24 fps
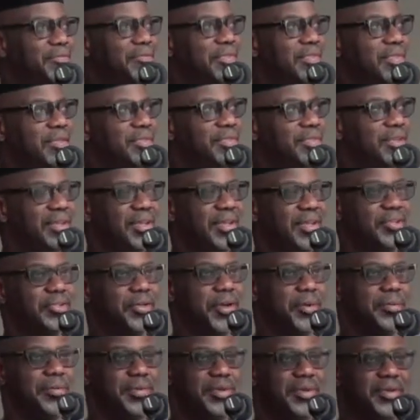The
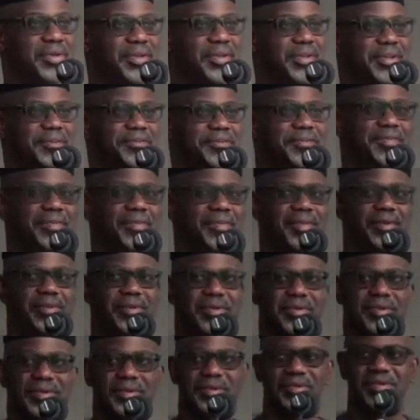signature building,
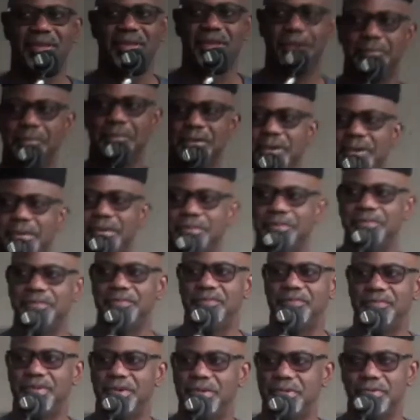which is coming up
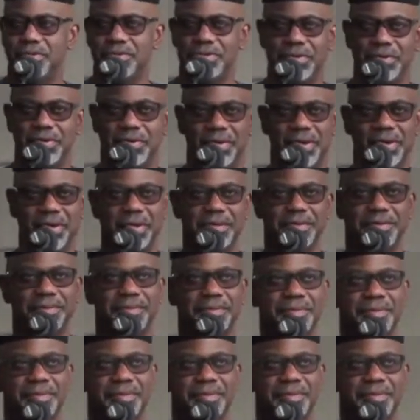very shortly,